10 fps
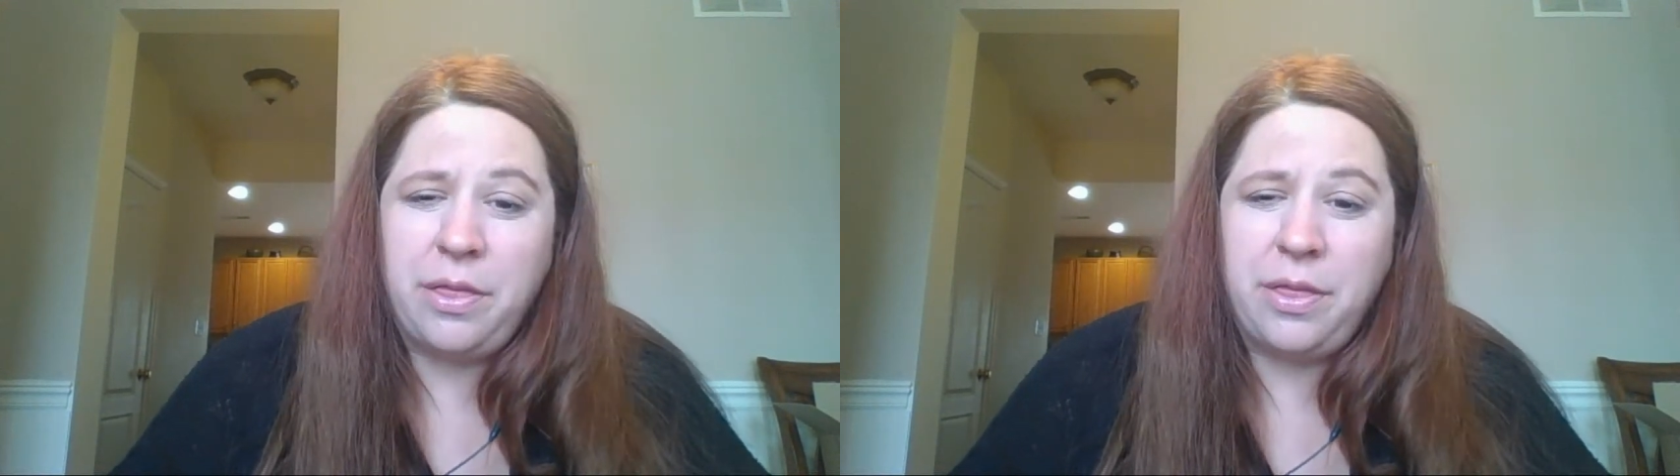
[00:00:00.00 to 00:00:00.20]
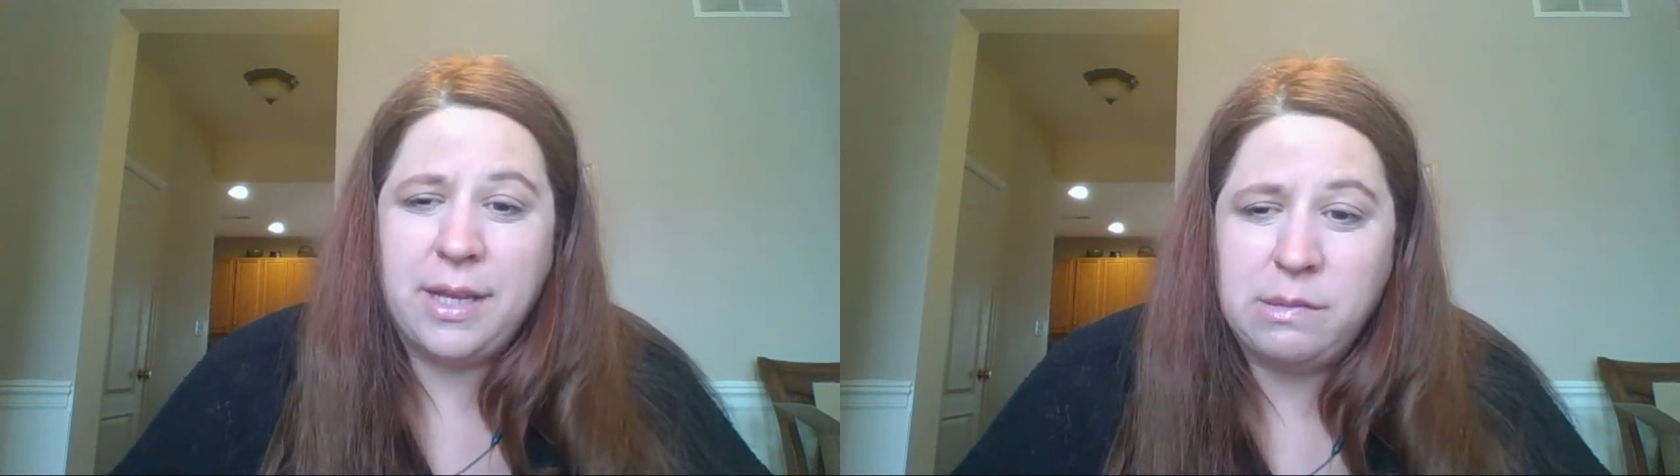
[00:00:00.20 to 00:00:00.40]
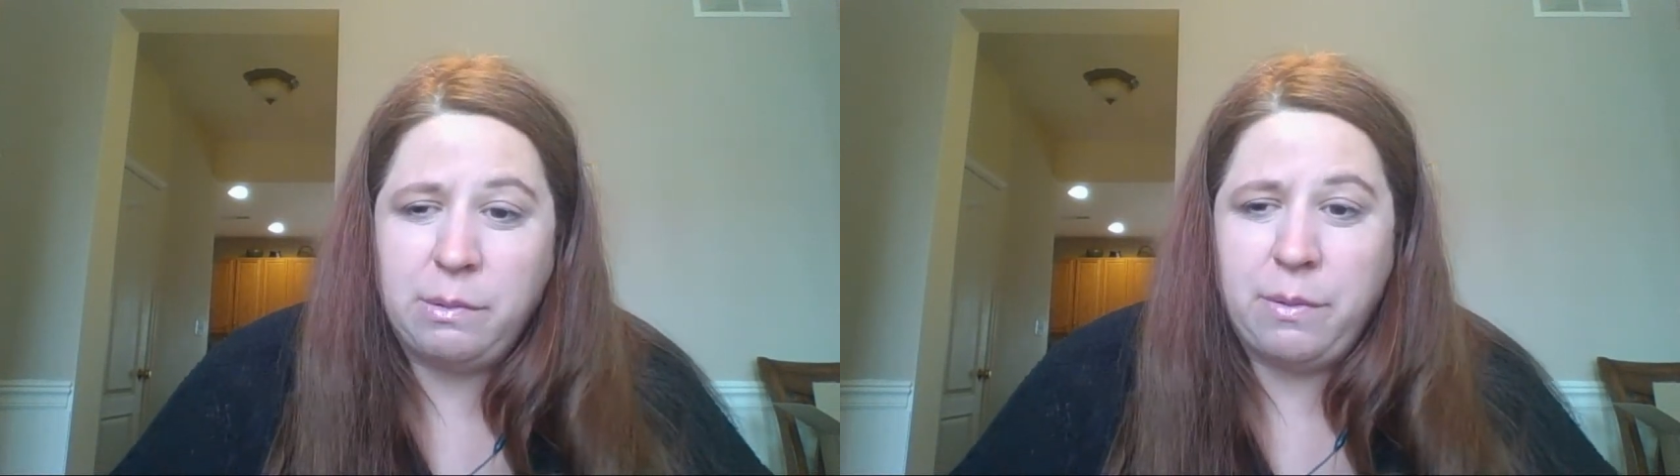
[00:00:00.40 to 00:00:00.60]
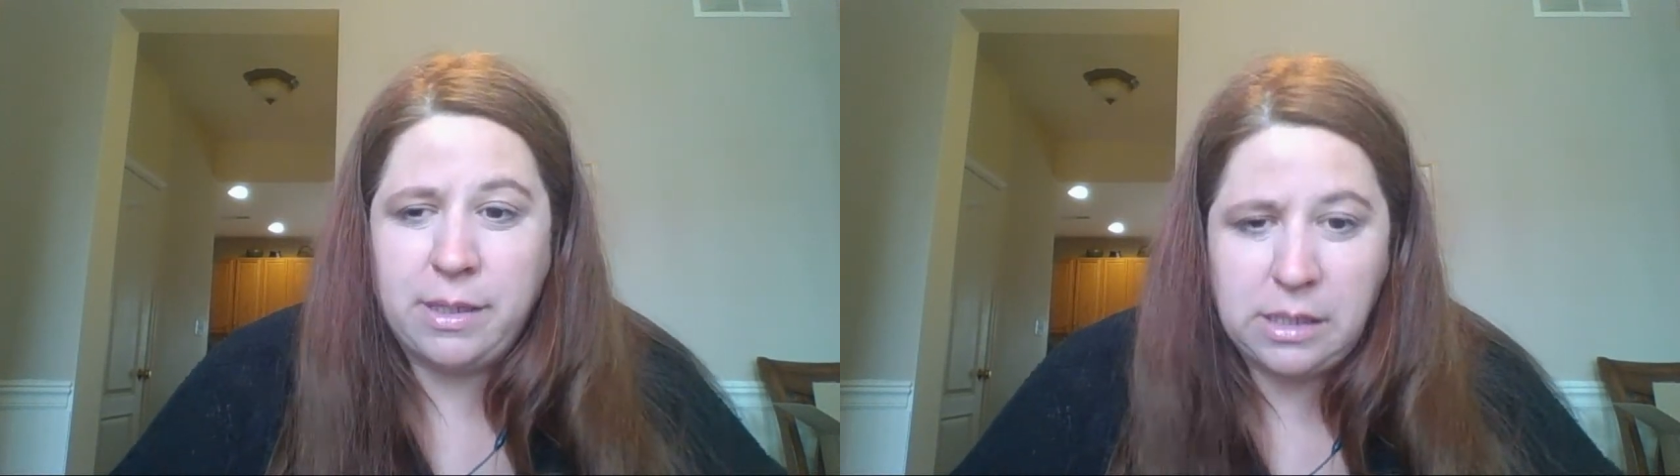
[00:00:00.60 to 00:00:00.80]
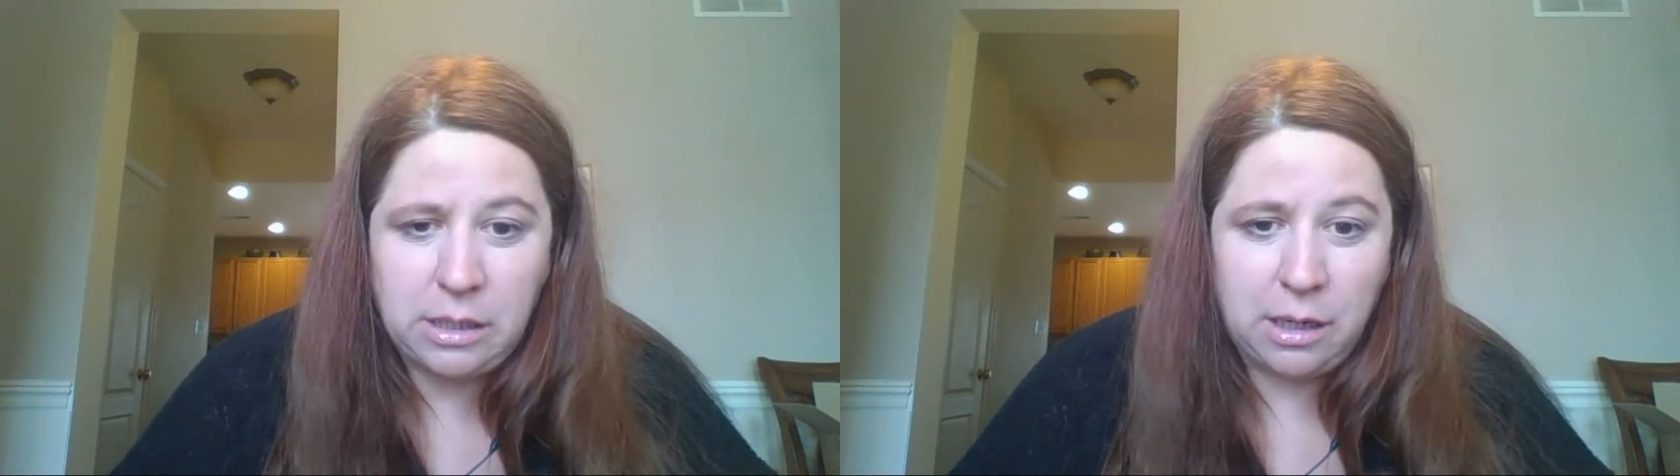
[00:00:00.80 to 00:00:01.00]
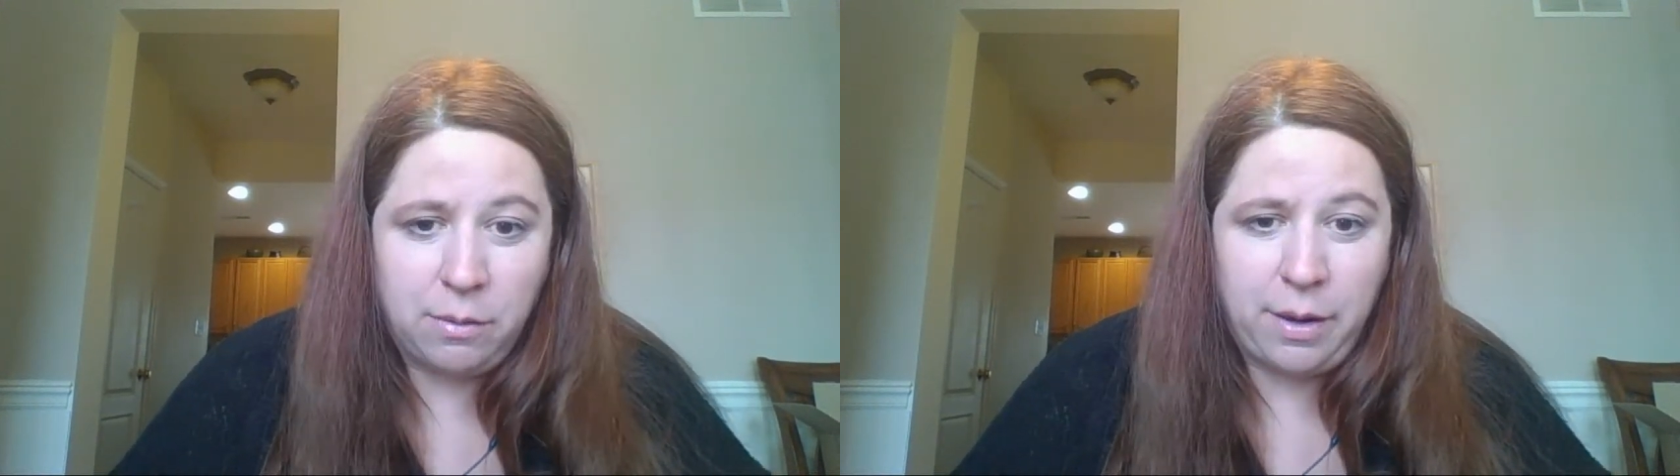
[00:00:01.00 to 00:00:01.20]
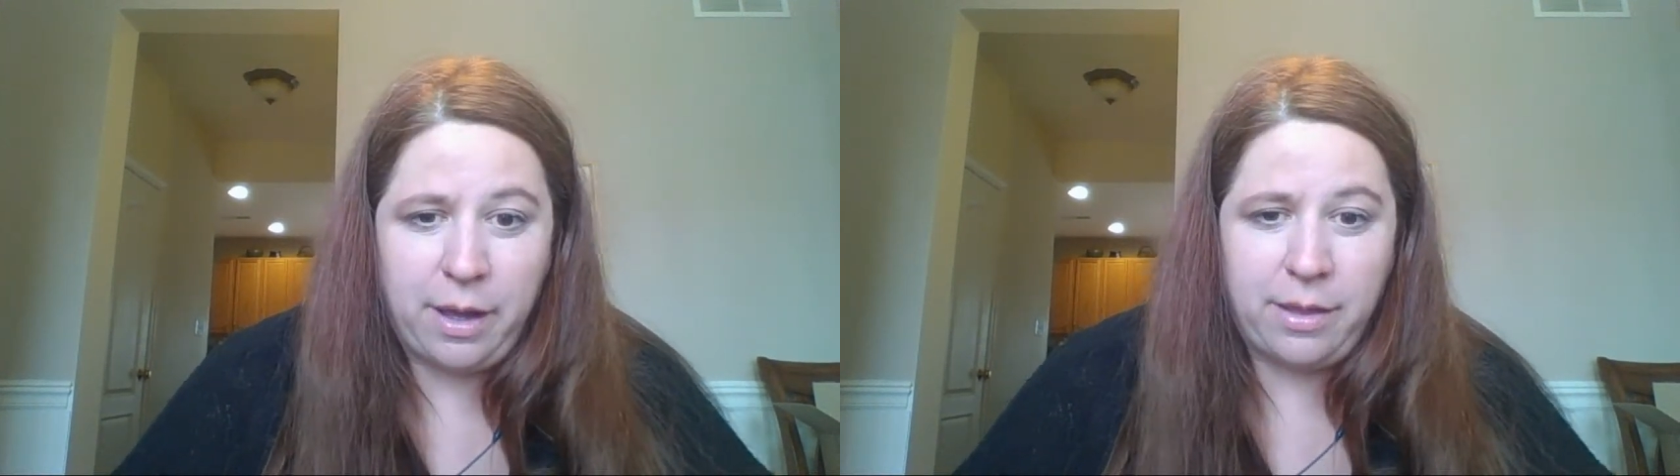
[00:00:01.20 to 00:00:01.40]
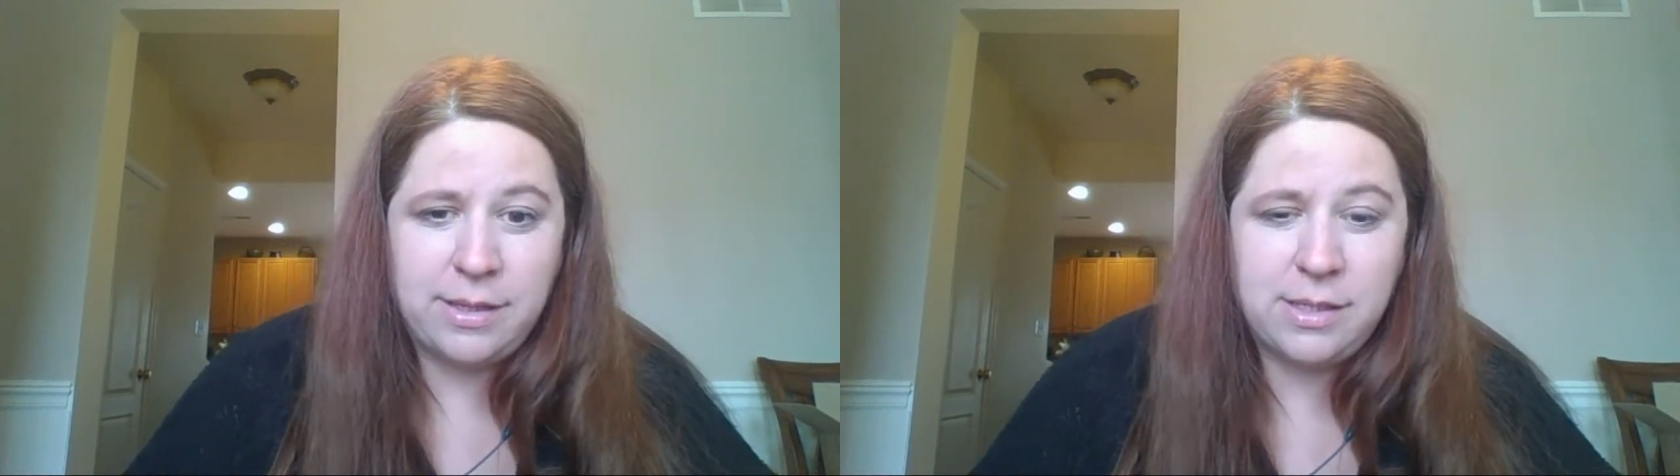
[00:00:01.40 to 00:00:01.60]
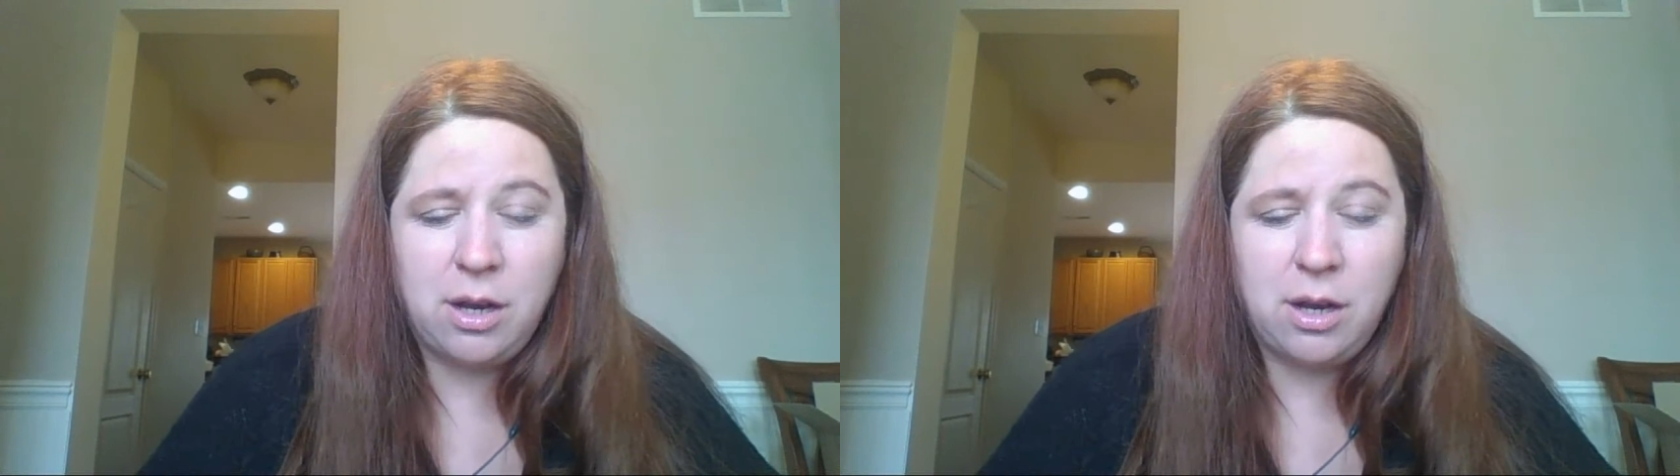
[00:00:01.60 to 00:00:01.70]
the things we want to start with is